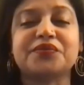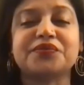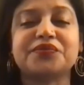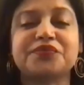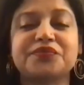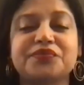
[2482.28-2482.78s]

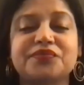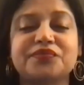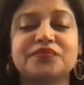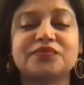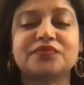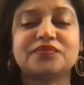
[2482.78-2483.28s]

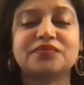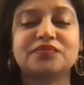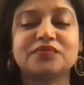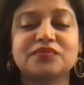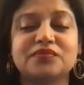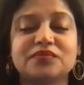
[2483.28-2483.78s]

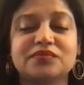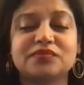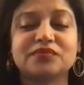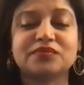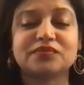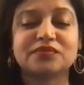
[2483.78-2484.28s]

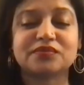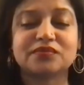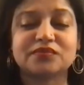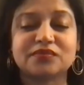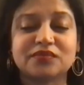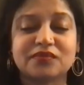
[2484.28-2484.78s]

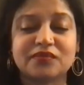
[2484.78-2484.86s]
(no one is talking)